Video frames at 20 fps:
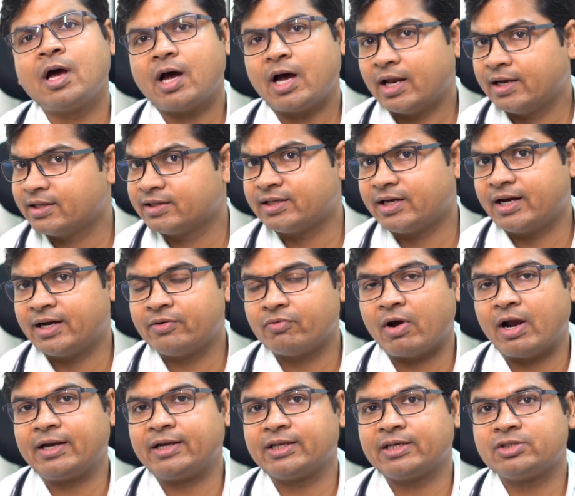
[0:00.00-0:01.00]
Another
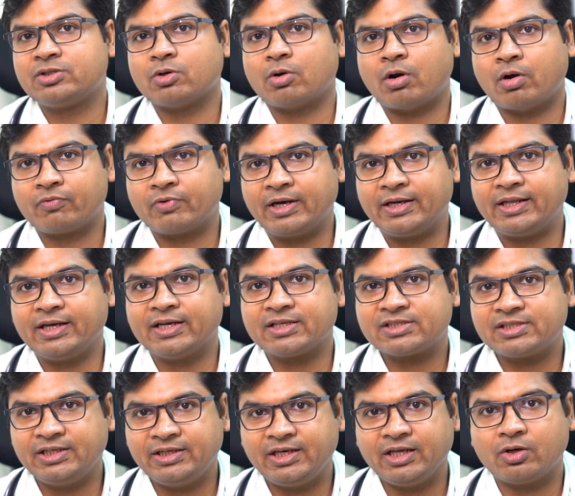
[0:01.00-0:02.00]
advantage of getting a
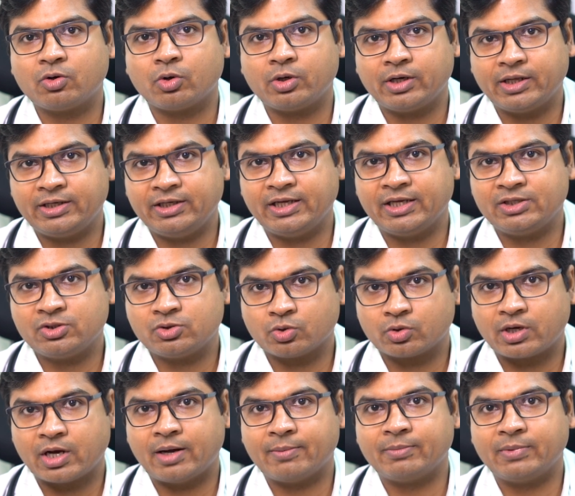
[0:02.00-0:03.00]
CT coronary
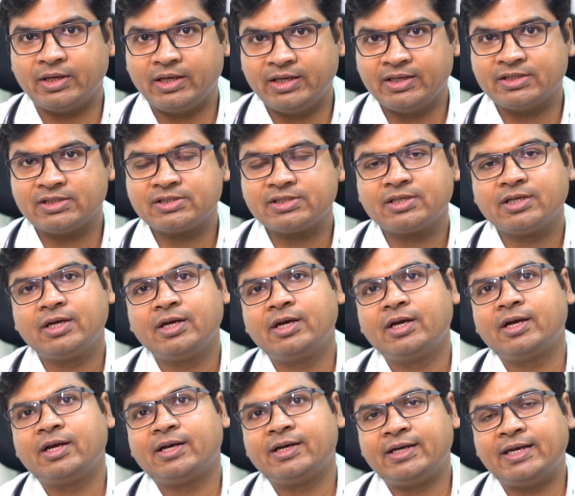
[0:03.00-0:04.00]
angiogram is
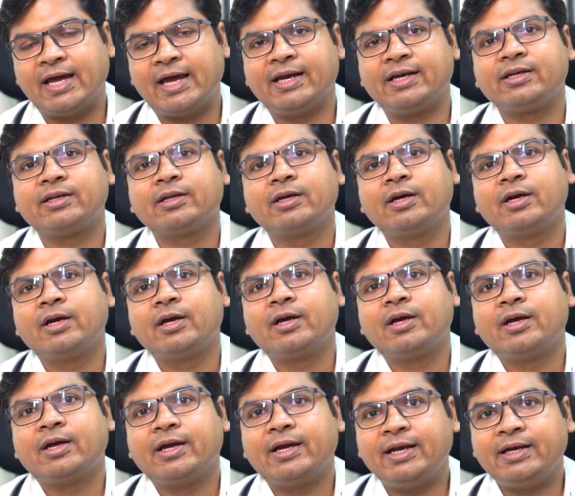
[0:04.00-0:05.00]
that
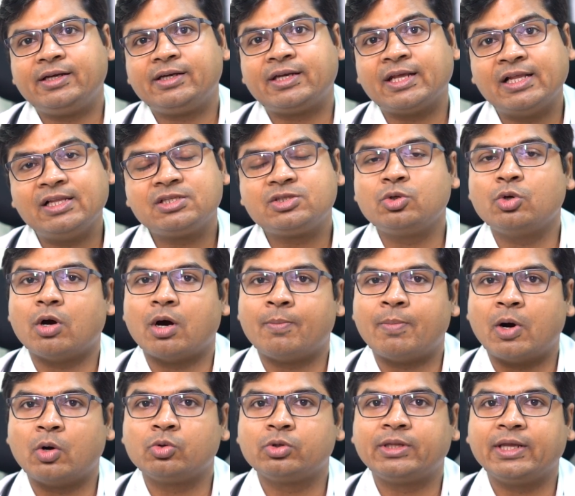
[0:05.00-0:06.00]
it tells you
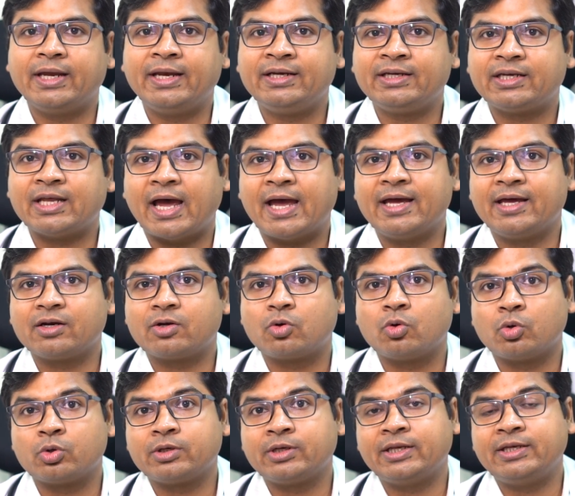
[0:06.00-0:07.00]
about the entire
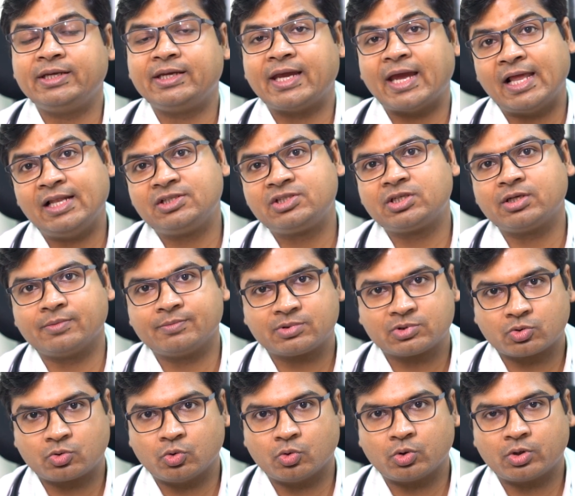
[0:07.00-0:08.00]
coronary calcium
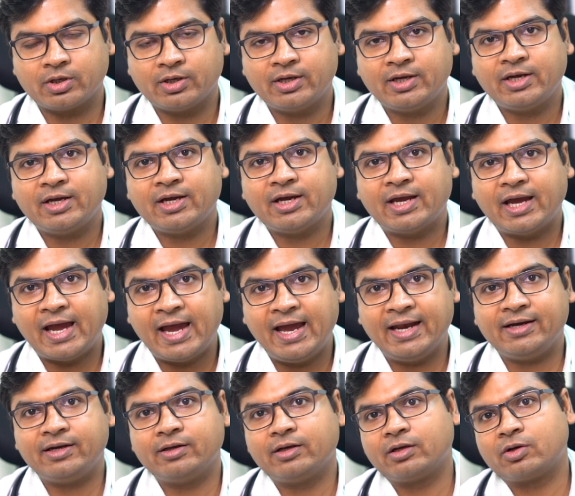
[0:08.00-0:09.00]
score
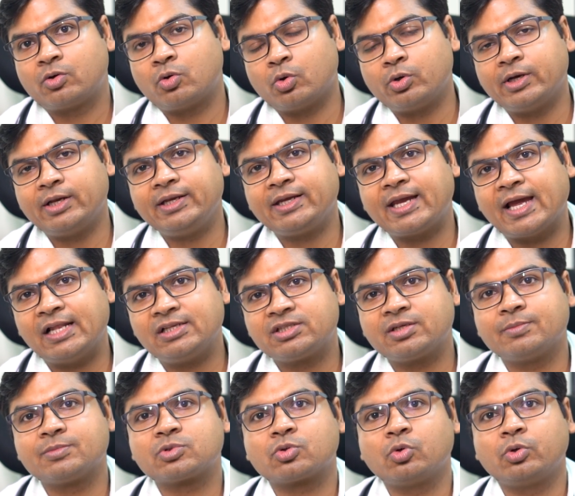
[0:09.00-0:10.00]
and coronary
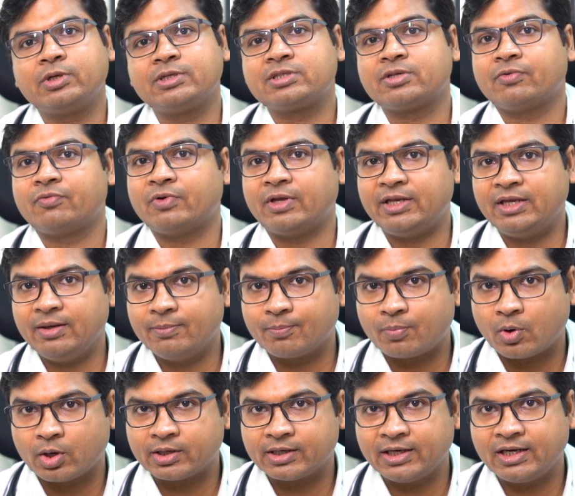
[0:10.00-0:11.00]
calcium score is a very
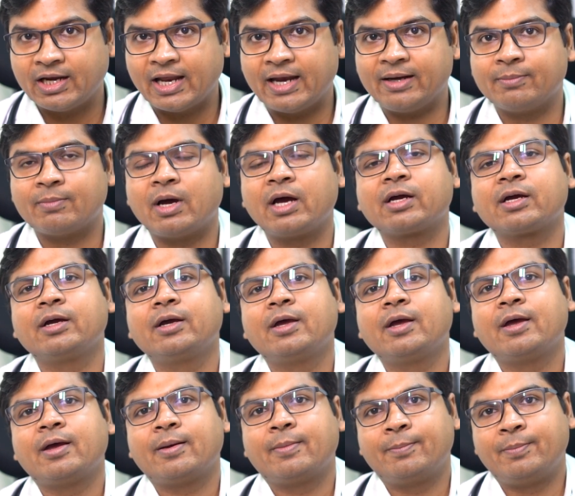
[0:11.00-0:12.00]
important landmark
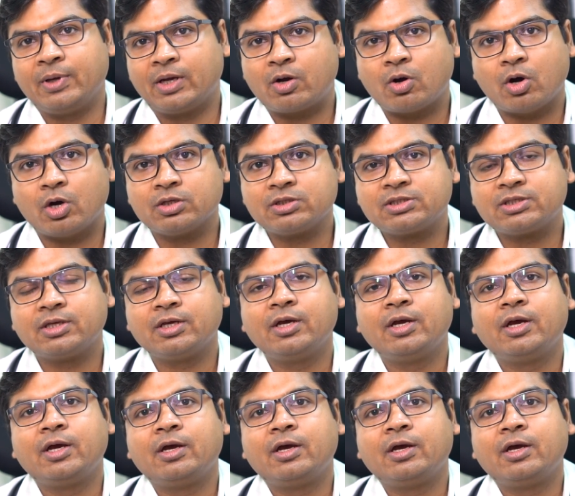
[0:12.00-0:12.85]
because